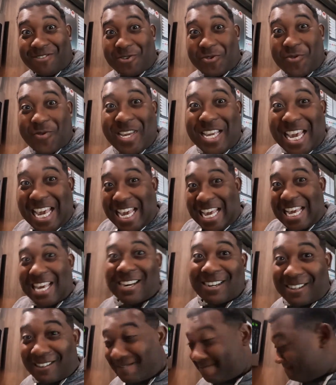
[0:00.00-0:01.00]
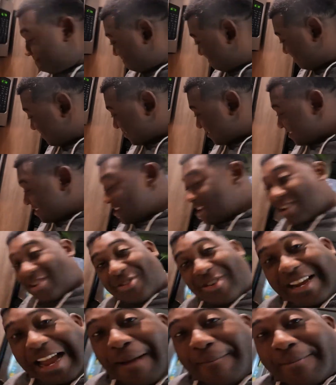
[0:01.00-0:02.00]
We in here.
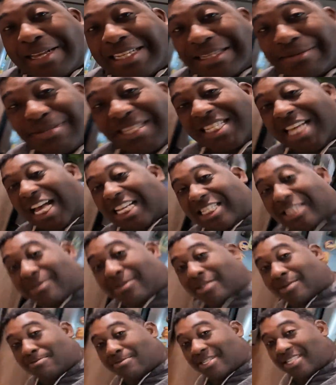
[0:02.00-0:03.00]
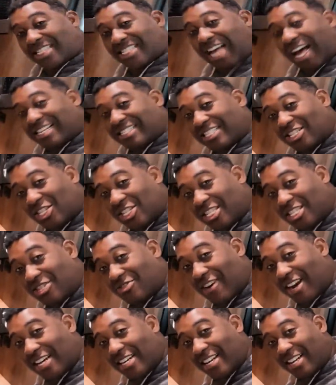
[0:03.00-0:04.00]
So I got me some sausages
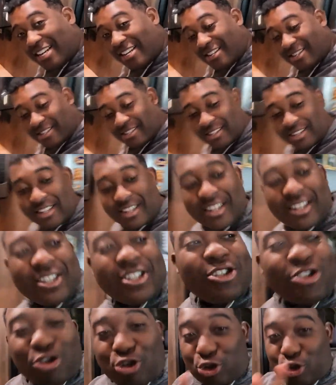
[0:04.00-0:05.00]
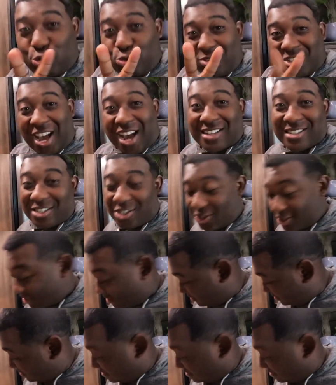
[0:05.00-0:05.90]
right there. 2 sausages.